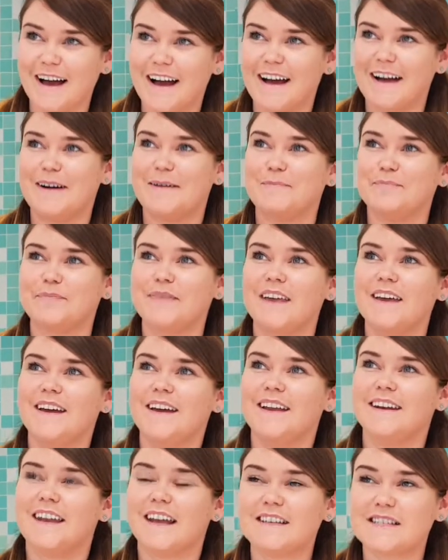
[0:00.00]
Um,
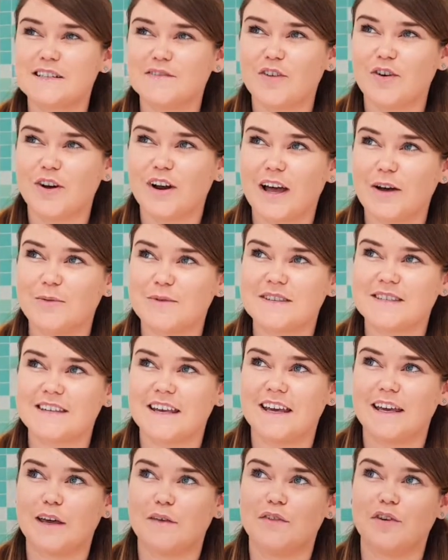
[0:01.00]
next of all, I would
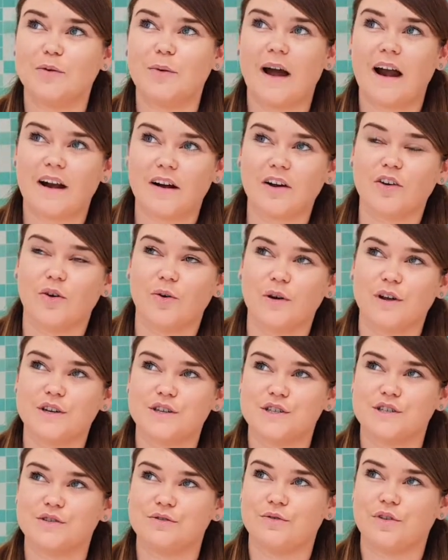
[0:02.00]
say if you are going
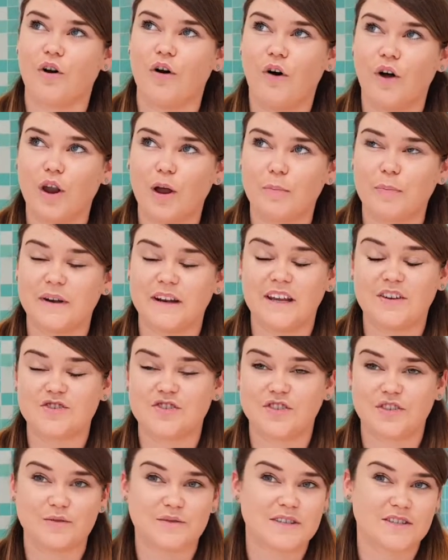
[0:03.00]
to call up and
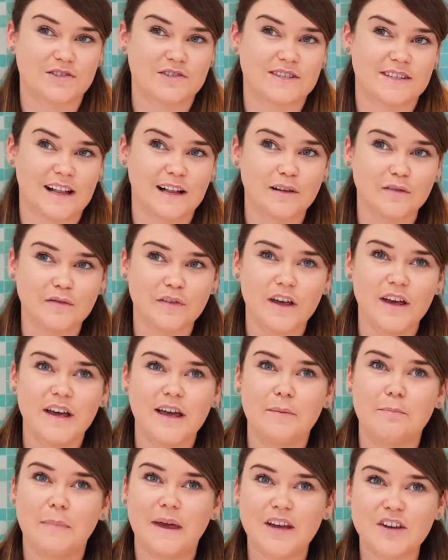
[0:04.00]
introduce yourself,
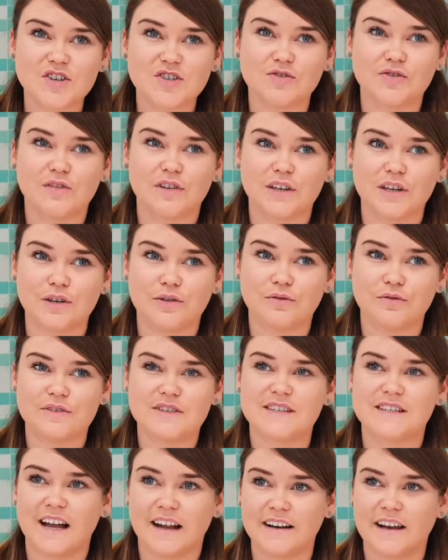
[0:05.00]
make sure that you
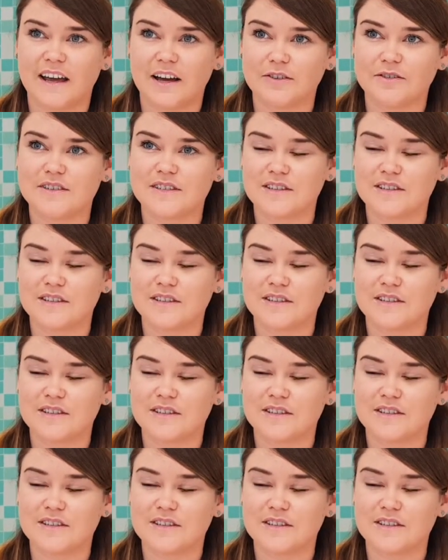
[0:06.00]
stand out.